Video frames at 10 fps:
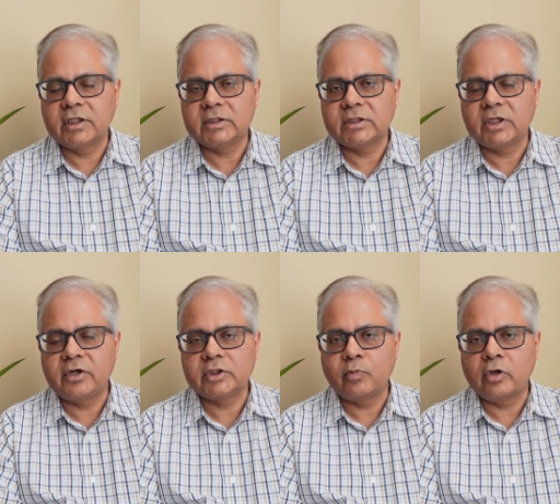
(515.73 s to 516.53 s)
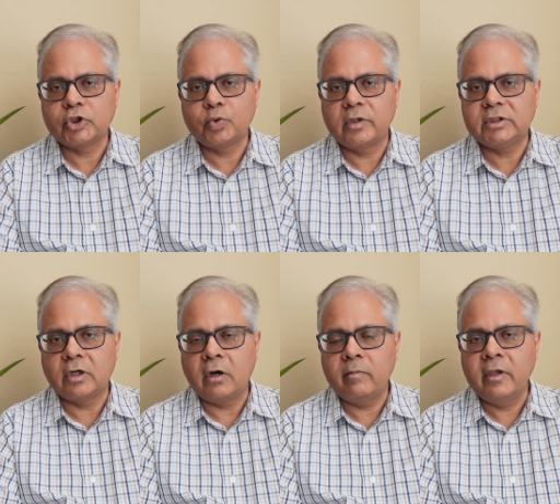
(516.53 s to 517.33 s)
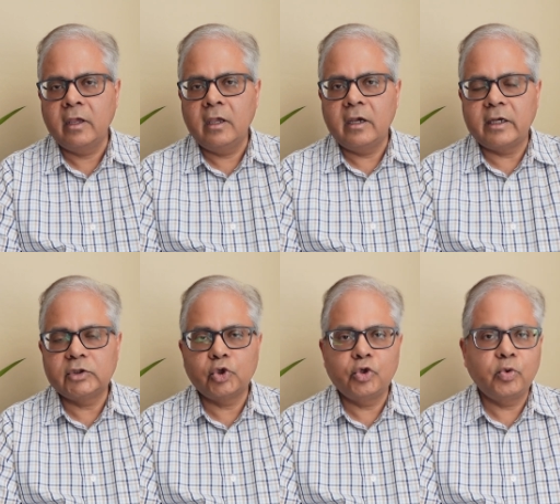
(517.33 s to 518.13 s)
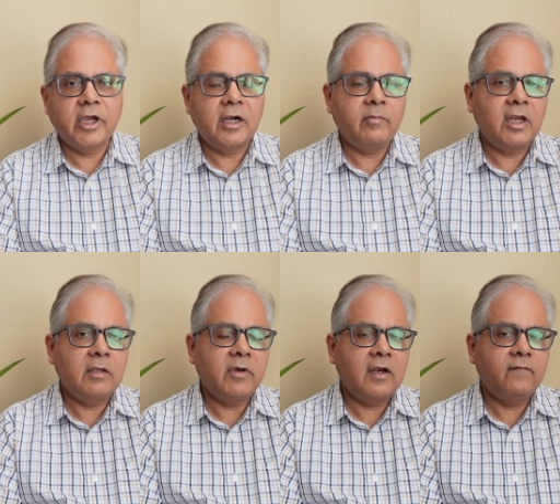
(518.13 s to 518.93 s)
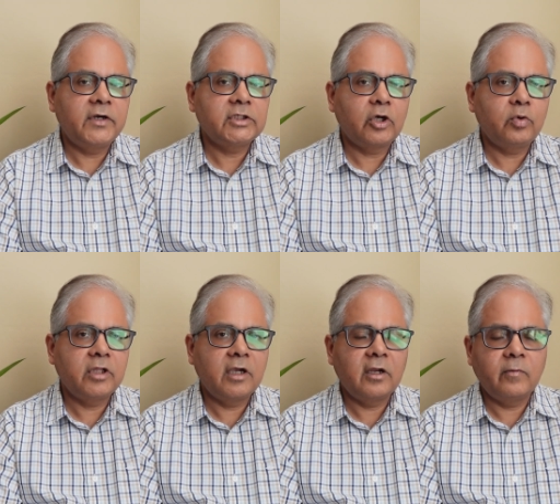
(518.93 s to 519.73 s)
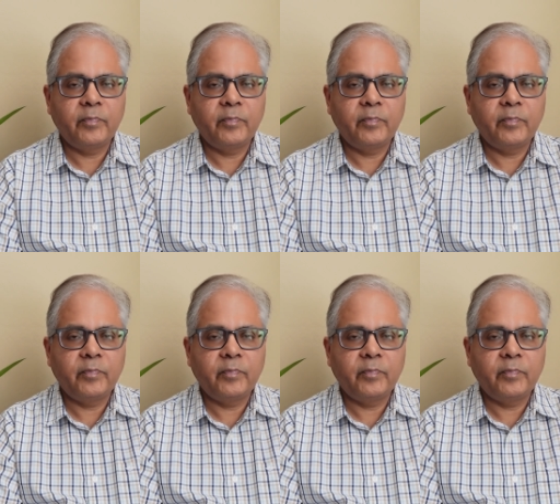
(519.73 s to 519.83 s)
This is in response to a job, and so you get many benefits out there.